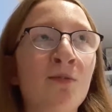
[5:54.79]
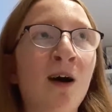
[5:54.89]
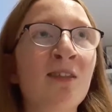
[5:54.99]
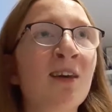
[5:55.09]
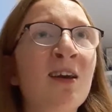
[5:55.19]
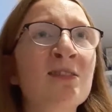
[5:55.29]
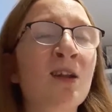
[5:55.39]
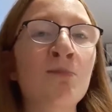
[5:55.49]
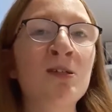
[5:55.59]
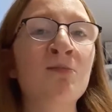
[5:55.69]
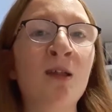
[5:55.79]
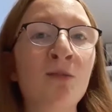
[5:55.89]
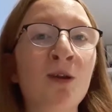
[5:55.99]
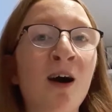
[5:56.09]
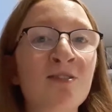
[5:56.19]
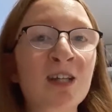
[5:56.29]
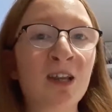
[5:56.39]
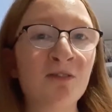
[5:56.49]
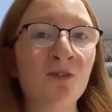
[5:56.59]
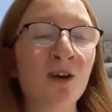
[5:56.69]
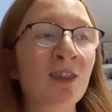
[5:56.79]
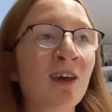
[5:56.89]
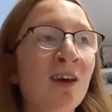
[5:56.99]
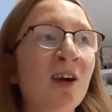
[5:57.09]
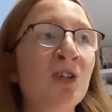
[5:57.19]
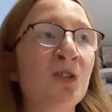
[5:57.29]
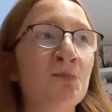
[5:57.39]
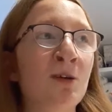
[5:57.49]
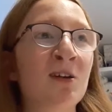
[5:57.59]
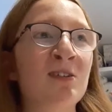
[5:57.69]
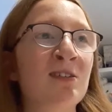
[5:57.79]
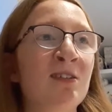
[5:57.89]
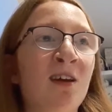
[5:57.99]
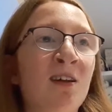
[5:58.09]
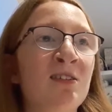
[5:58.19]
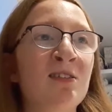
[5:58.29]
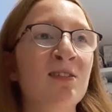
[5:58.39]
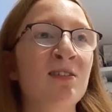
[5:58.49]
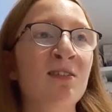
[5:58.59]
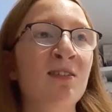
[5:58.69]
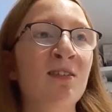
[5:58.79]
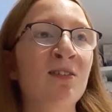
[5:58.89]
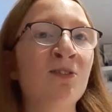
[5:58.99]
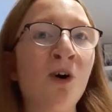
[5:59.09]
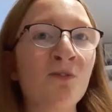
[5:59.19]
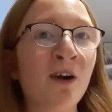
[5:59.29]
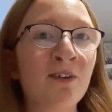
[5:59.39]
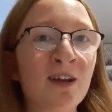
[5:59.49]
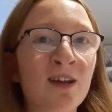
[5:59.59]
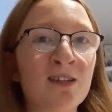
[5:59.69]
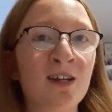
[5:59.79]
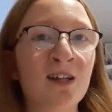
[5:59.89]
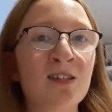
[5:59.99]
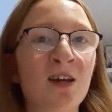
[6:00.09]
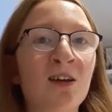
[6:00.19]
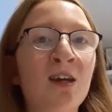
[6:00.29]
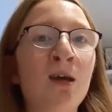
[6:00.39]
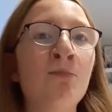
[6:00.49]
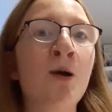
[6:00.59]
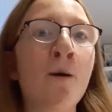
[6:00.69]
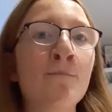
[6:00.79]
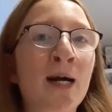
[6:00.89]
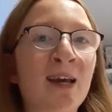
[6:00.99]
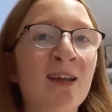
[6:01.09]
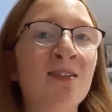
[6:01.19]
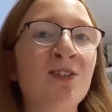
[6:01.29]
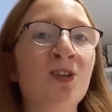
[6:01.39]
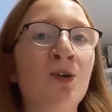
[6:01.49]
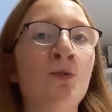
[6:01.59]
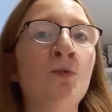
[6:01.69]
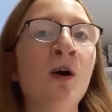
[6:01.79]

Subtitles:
I think it's gonna be something I'm gonna have to live with, just because it's not very easy to keep going back into